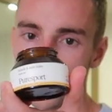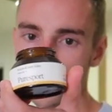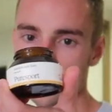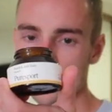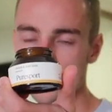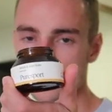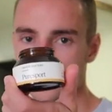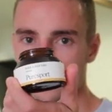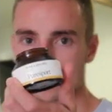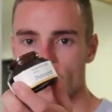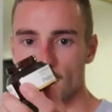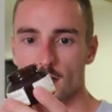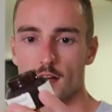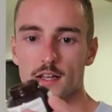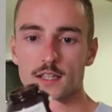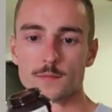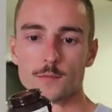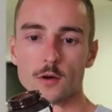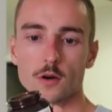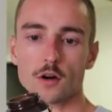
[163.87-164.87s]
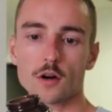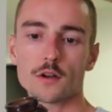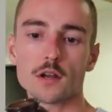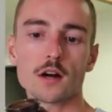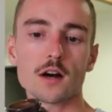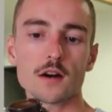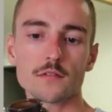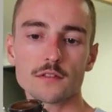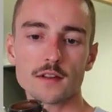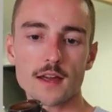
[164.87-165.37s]
This is what I like to put on
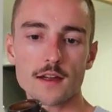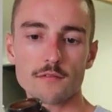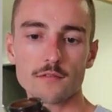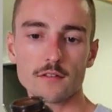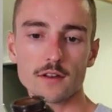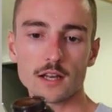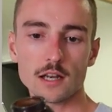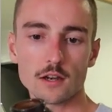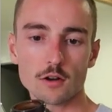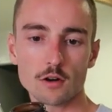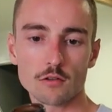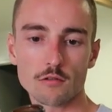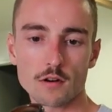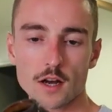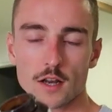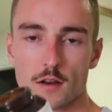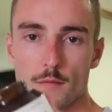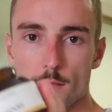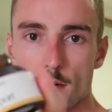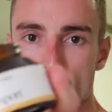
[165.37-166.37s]
after every long run.